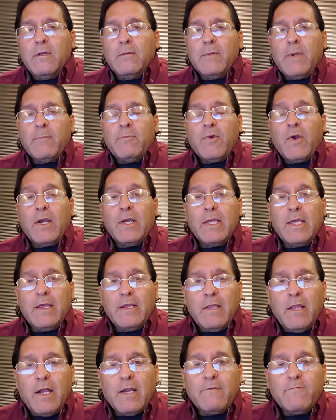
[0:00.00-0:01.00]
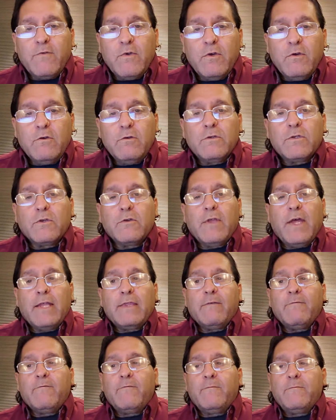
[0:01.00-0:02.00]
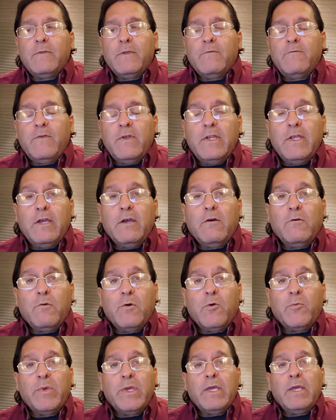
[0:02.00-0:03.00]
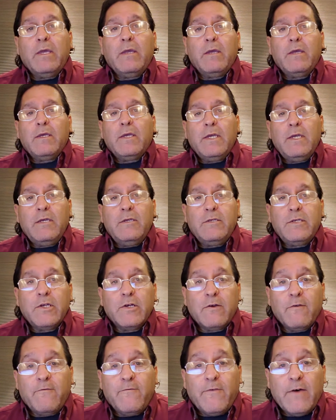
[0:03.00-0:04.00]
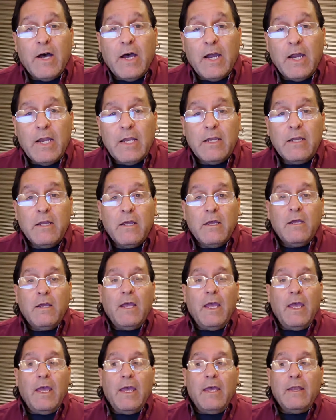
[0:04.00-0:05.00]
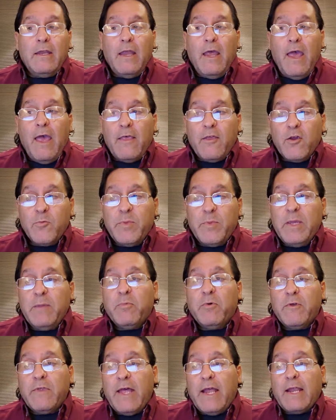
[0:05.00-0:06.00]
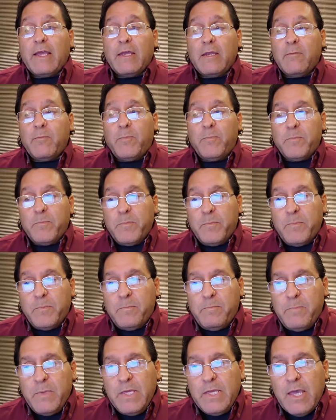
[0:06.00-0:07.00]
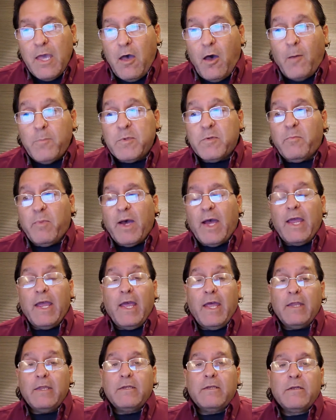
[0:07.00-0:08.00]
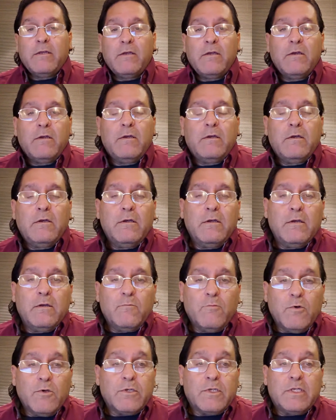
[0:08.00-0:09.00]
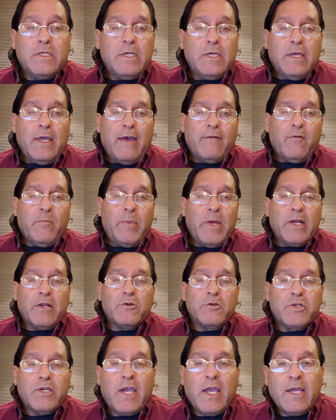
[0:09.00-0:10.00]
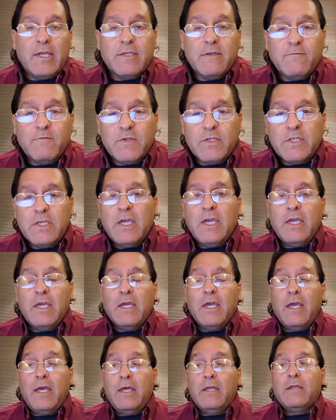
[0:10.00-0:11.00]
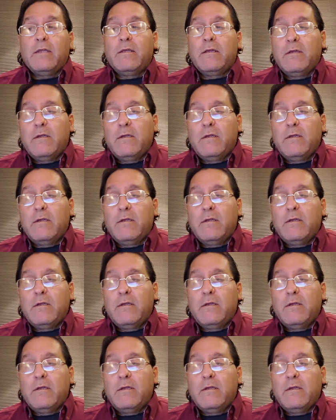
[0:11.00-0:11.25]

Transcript: I'm trying to get a lot of views so that the video will be easier to find, and other people that can be helped by it will have a better chance of seeing it.